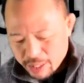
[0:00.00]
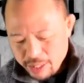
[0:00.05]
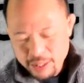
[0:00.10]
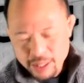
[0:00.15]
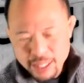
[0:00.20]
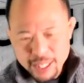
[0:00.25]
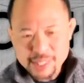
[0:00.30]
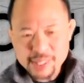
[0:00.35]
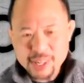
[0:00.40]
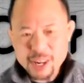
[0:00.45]

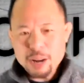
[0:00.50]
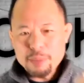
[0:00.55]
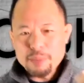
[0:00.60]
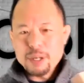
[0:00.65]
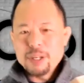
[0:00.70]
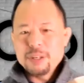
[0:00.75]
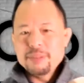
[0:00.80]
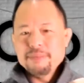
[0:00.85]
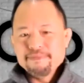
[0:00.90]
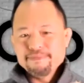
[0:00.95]
this
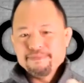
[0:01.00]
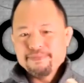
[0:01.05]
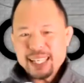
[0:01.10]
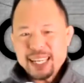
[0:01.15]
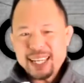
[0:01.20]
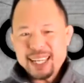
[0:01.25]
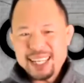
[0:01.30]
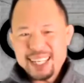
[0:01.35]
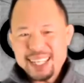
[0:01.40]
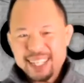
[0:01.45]
combo,
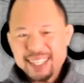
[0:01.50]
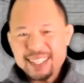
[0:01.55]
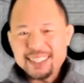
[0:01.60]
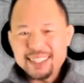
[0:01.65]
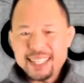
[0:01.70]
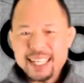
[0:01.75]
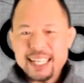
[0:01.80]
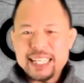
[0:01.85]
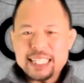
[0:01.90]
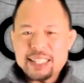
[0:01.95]

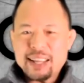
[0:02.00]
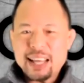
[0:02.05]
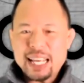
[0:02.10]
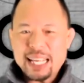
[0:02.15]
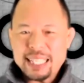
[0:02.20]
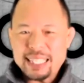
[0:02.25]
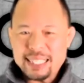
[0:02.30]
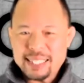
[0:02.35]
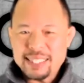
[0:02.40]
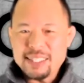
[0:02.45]

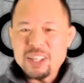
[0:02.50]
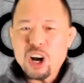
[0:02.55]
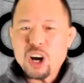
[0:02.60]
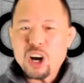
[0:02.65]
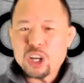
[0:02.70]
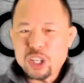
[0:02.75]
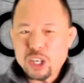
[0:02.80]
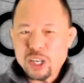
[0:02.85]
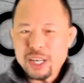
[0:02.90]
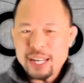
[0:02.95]
it's
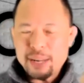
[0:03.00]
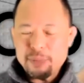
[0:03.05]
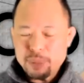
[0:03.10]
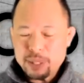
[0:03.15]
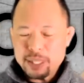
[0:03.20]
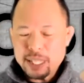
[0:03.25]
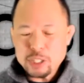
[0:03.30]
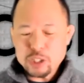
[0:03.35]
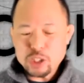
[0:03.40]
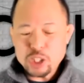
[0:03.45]
not good and
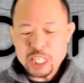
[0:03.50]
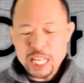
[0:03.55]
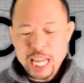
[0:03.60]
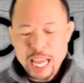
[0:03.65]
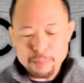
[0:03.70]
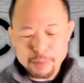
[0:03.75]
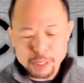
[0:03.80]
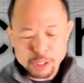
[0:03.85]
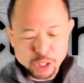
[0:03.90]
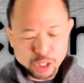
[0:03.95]
potentially
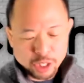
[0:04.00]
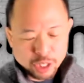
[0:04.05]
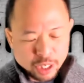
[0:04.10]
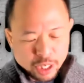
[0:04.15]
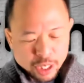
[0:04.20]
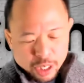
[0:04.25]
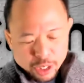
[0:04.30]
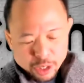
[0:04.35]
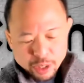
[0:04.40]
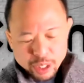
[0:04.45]
damaging
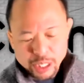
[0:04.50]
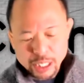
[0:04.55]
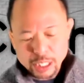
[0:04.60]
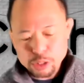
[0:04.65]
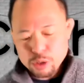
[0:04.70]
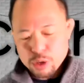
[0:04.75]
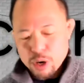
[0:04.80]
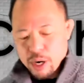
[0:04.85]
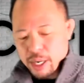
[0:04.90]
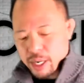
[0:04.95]
your
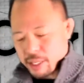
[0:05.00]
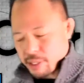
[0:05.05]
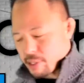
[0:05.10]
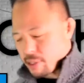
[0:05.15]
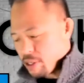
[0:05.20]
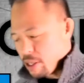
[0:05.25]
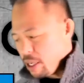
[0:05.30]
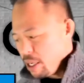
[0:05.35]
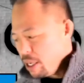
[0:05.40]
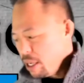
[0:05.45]

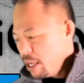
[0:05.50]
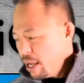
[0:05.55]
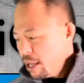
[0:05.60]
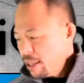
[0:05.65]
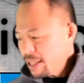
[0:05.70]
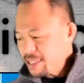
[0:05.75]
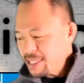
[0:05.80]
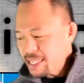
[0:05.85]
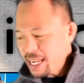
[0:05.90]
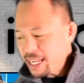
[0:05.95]
electronics.
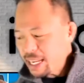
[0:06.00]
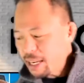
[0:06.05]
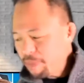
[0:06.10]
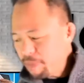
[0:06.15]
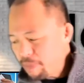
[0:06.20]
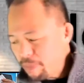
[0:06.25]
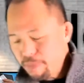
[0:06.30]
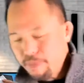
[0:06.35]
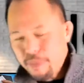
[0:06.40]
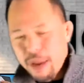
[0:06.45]
The
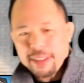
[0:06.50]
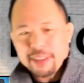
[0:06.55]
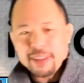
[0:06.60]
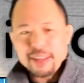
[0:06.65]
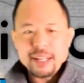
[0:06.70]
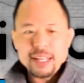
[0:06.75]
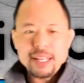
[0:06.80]
second method